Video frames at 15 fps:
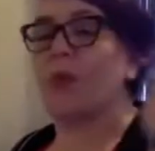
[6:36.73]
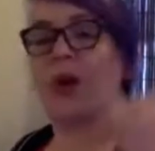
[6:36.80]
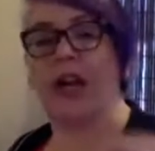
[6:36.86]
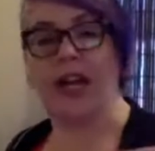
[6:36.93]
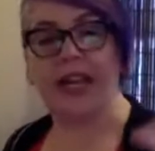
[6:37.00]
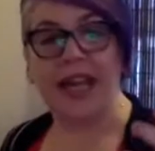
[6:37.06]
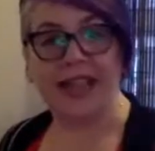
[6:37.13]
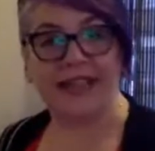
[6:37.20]
we're going
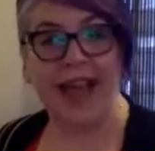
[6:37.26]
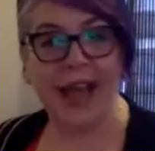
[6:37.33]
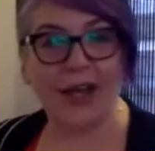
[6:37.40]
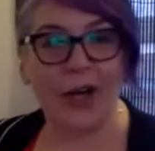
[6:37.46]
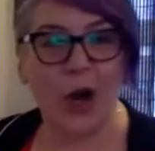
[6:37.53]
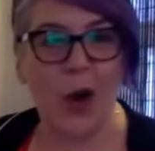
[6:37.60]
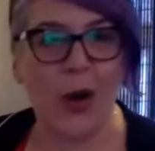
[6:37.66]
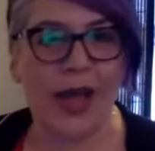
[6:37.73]
to get that
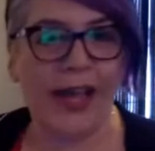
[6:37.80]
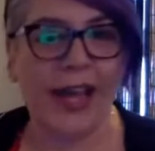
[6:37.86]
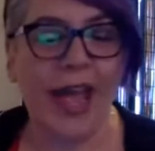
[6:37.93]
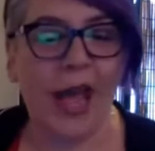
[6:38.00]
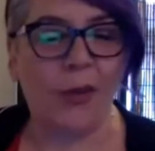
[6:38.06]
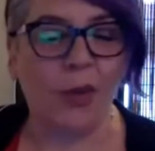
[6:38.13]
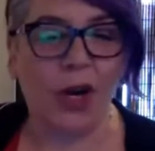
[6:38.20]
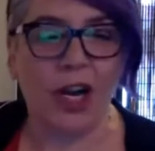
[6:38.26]
going,
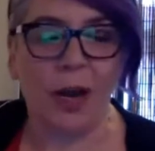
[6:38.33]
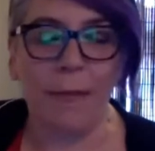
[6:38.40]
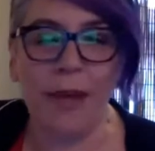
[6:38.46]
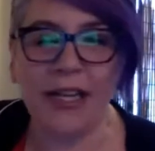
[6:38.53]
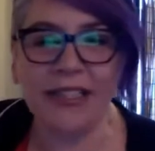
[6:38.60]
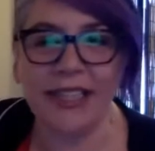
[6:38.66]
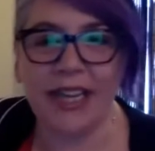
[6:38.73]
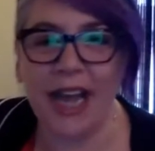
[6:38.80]
and we're going to
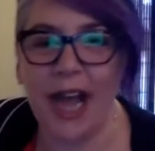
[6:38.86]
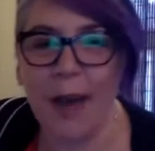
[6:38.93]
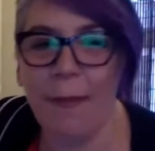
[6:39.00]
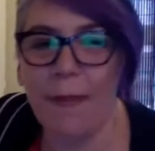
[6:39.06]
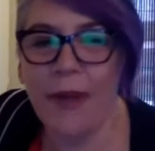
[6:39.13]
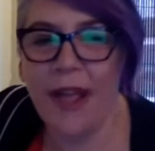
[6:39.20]
mix it up.